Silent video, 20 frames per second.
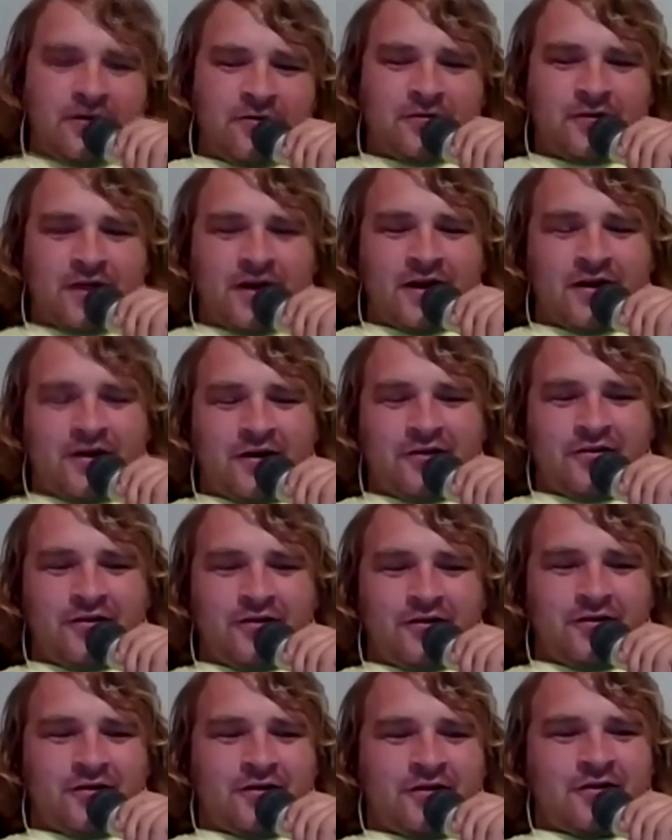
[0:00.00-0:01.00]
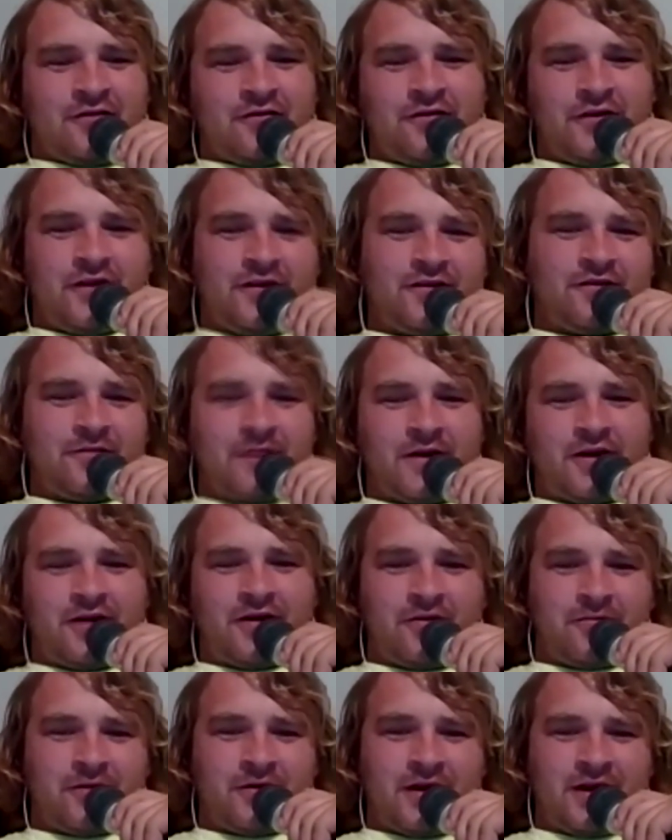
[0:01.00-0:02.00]
was kind of on the fence about
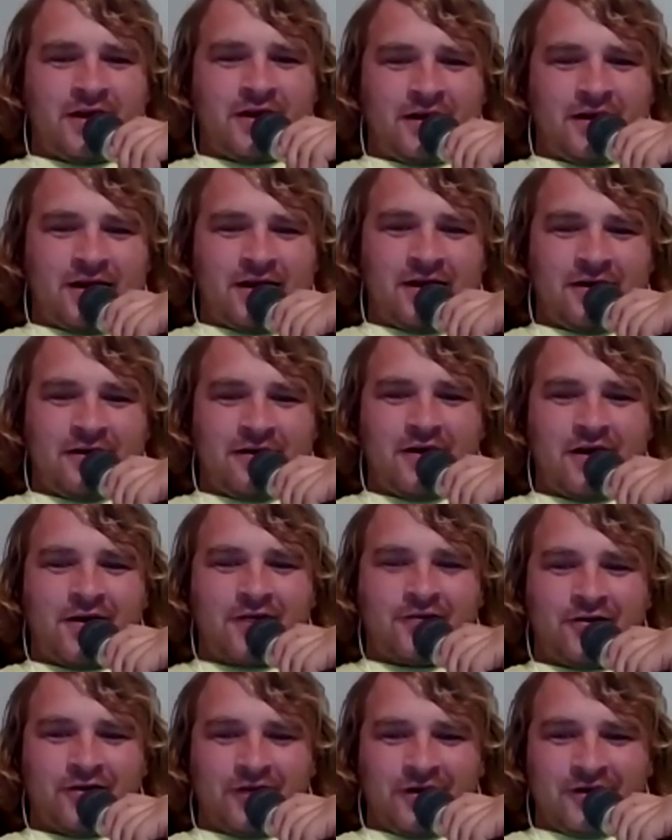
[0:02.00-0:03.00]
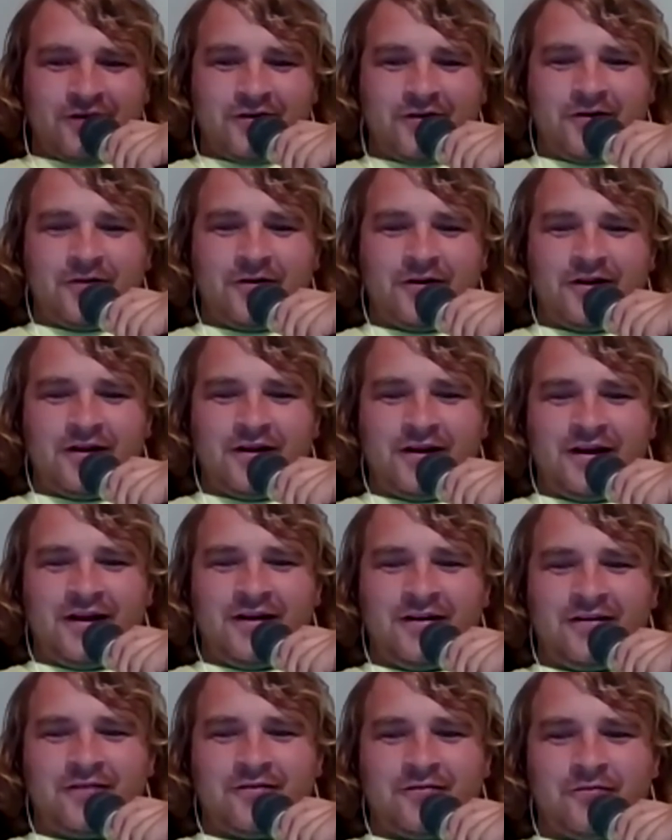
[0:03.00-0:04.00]
it, but I had talked her into it.
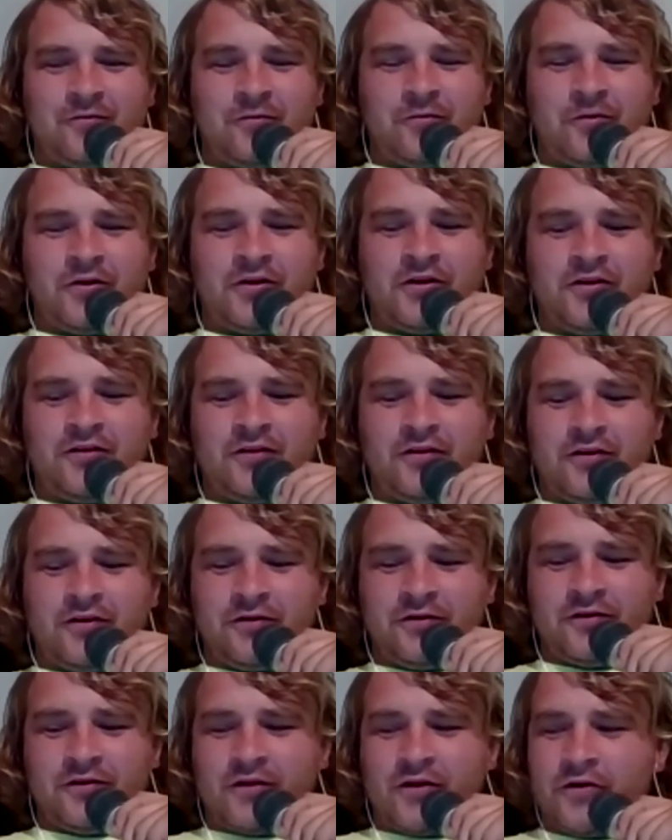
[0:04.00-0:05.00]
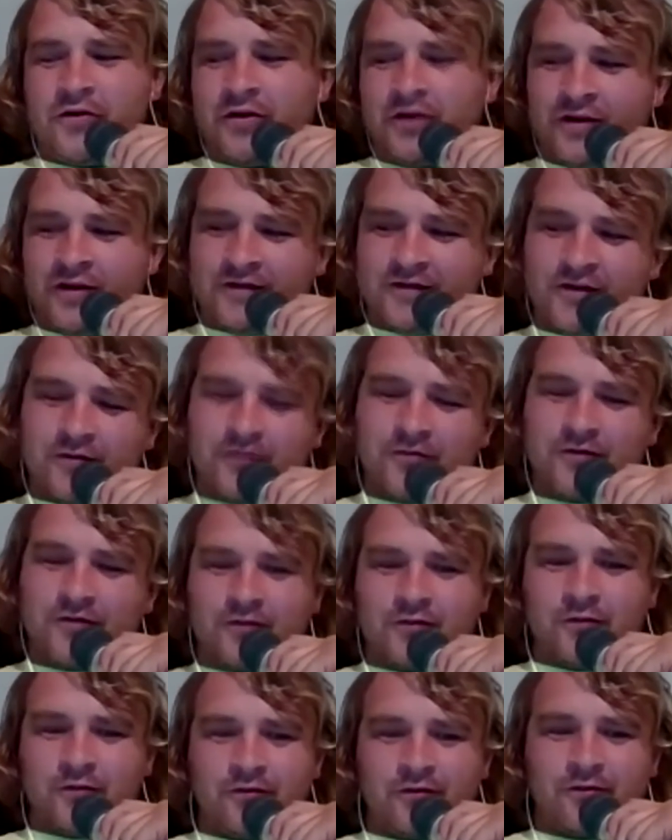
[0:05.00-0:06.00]
And what we were going to do is Logan gets done with
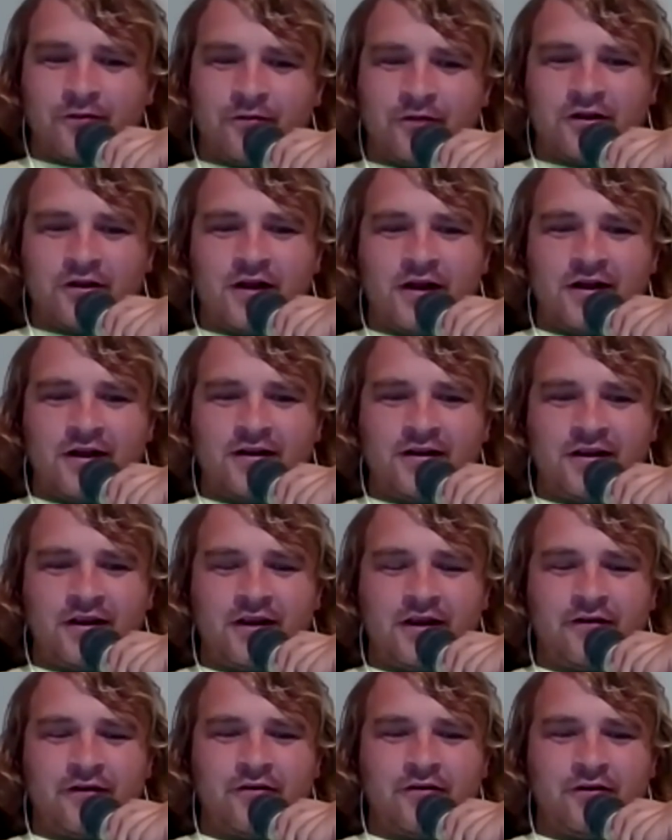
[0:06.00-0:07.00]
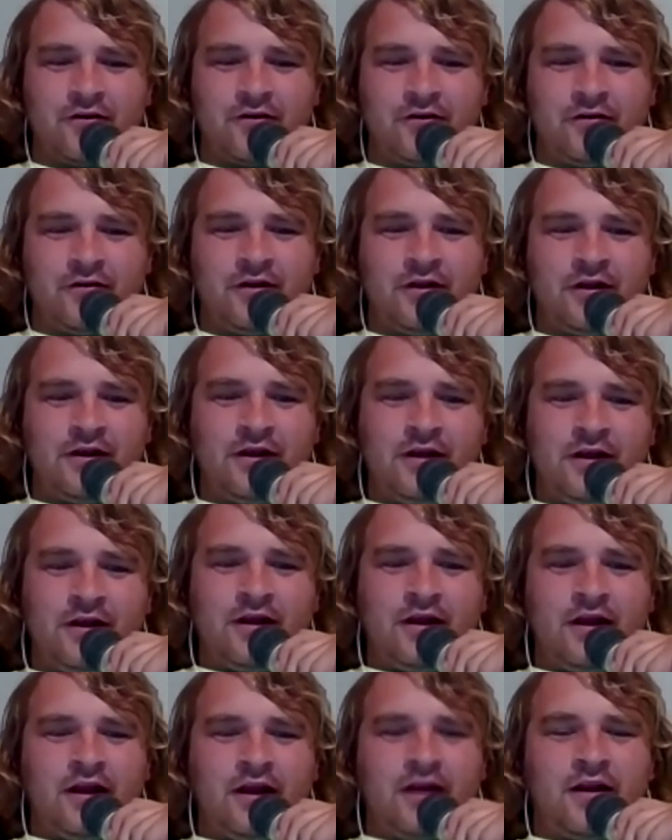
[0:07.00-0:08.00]
school at 3:00 in the afternoon,
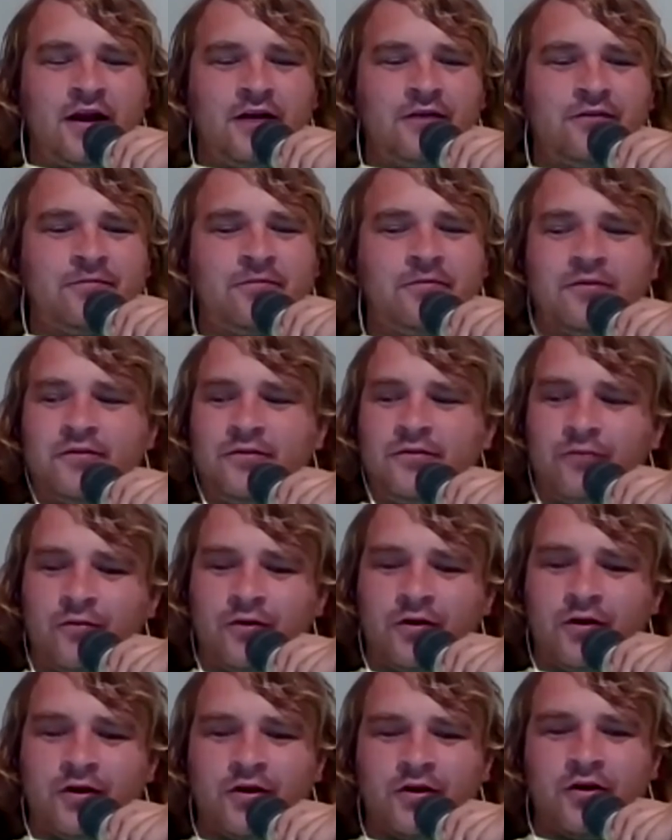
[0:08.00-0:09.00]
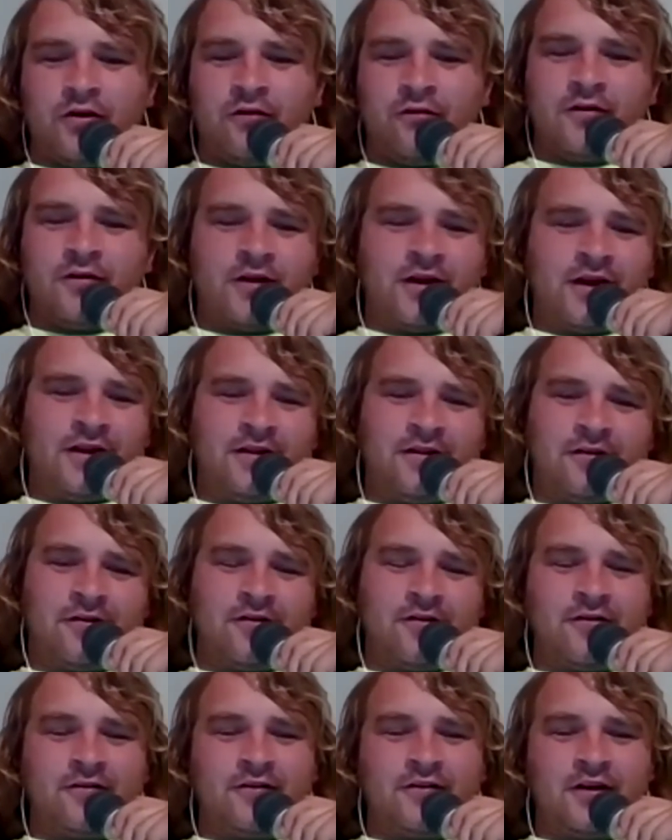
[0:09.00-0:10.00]
and I was supposed to work overnight the
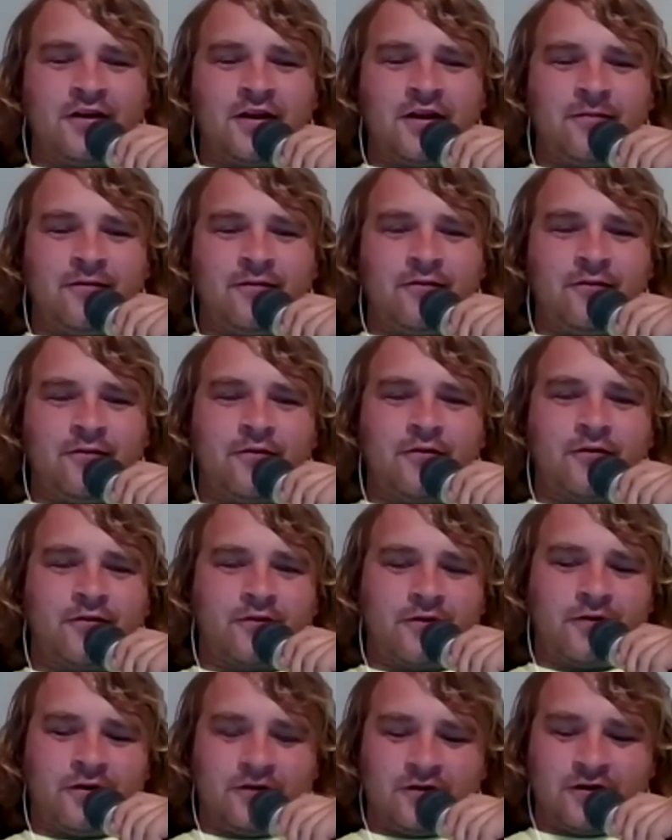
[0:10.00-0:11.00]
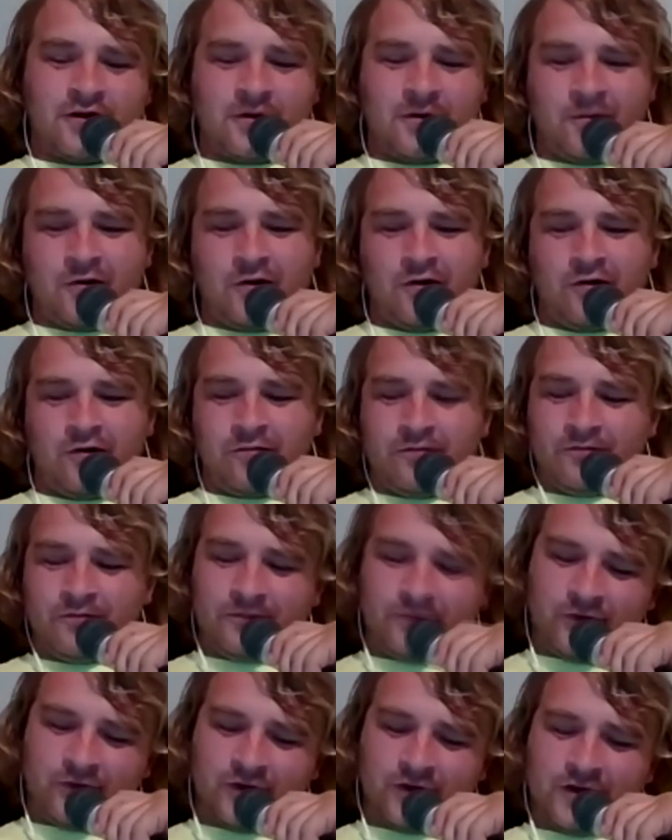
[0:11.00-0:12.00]
Thursday night before. So I just come home,
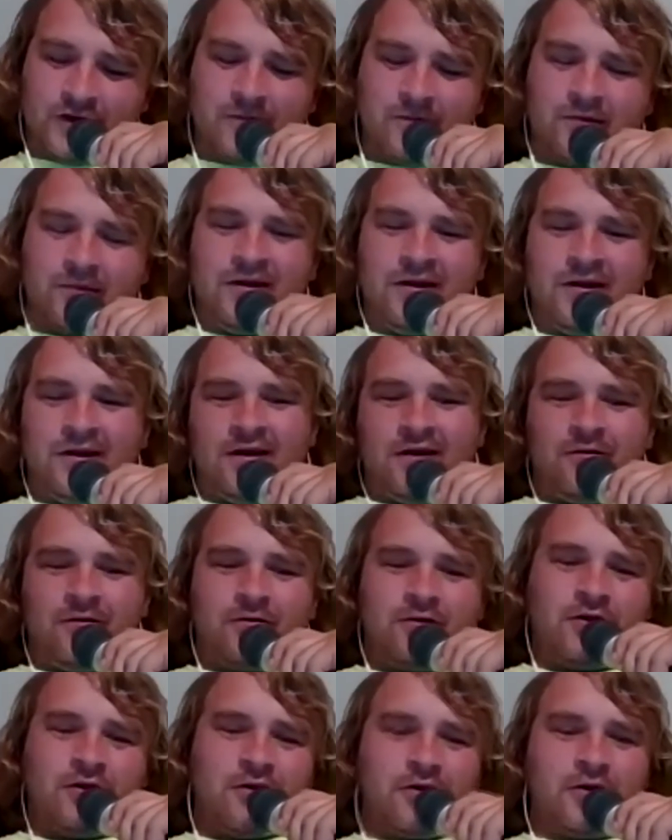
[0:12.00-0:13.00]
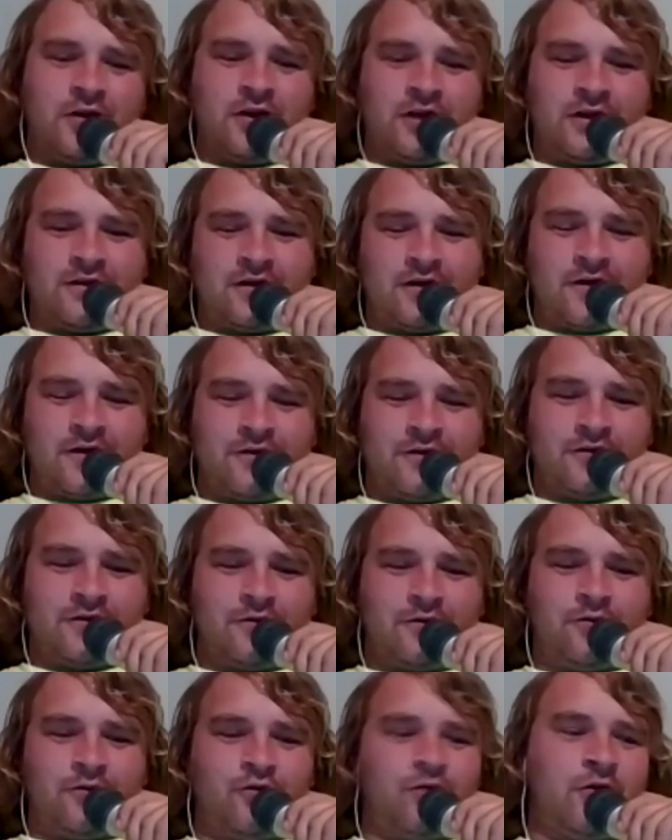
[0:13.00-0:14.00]
sleep. When Logan gets off of
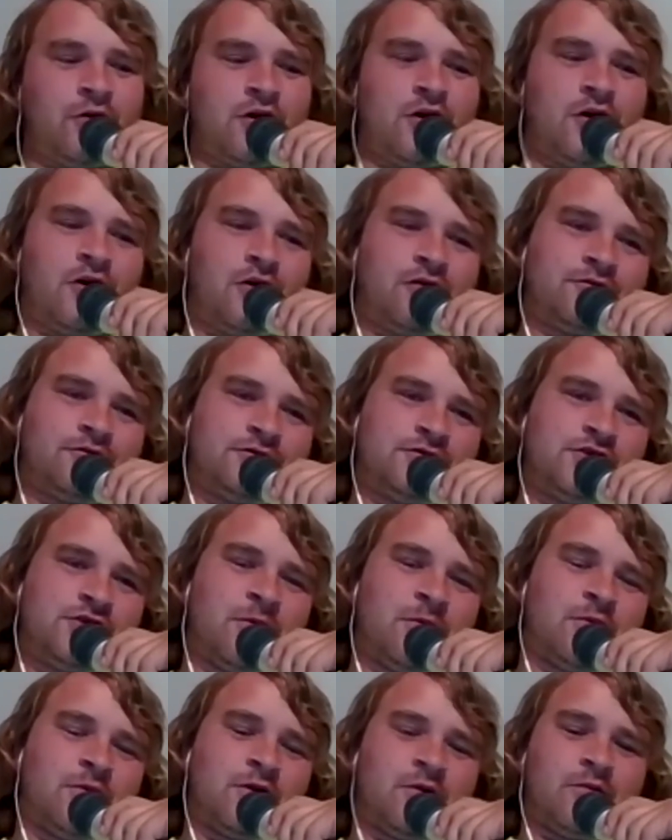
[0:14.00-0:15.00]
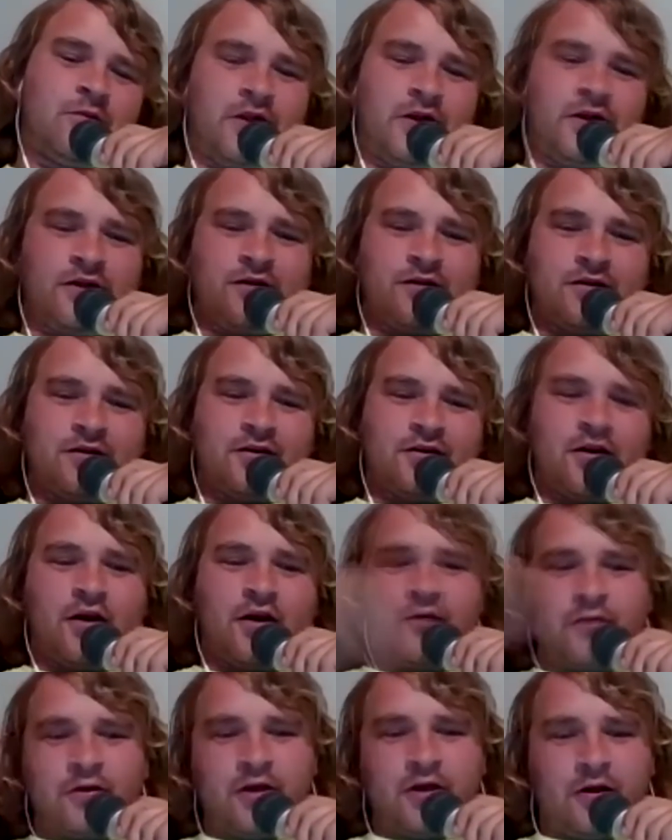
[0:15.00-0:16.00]
school, we all jump in the Blazer and
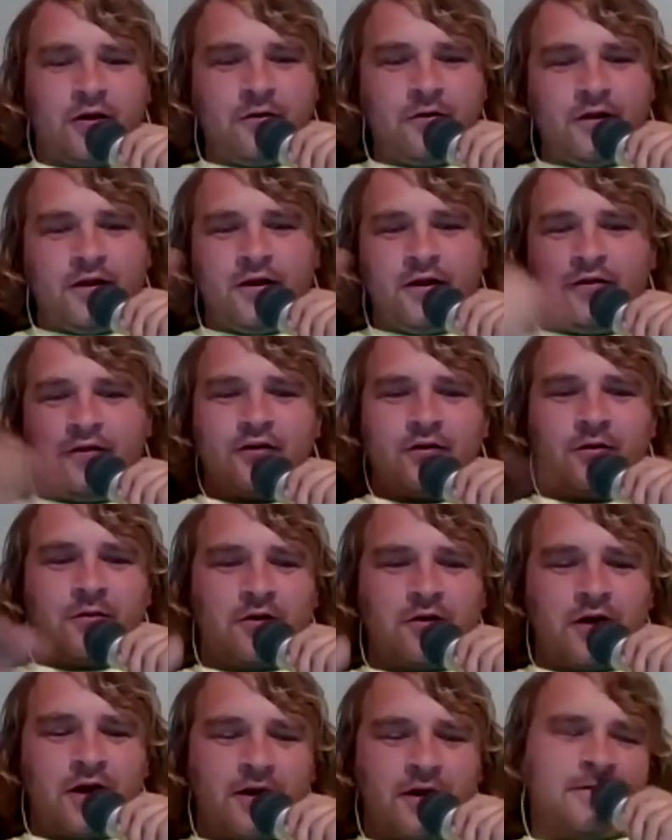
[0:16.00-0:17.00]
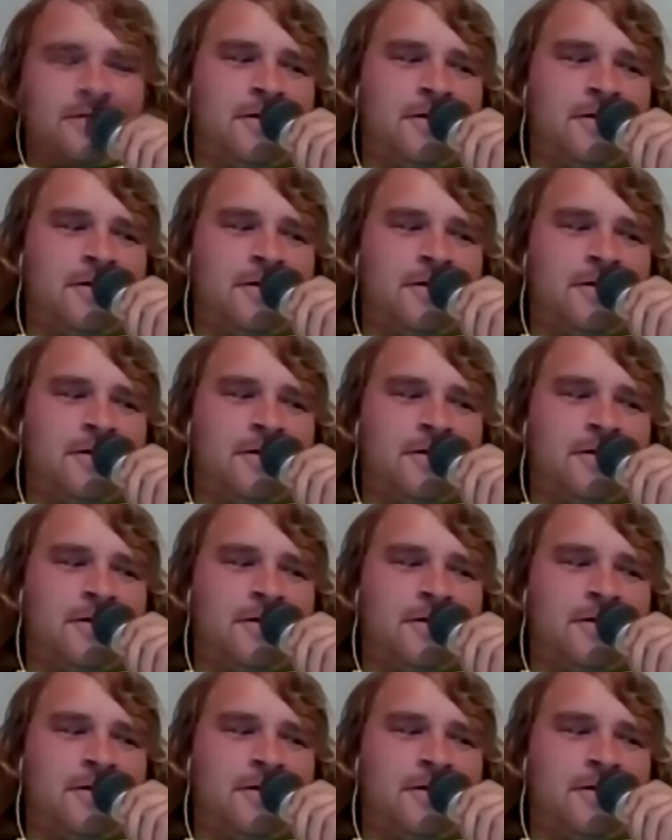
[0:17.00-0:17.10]
off we go. It's going to be great.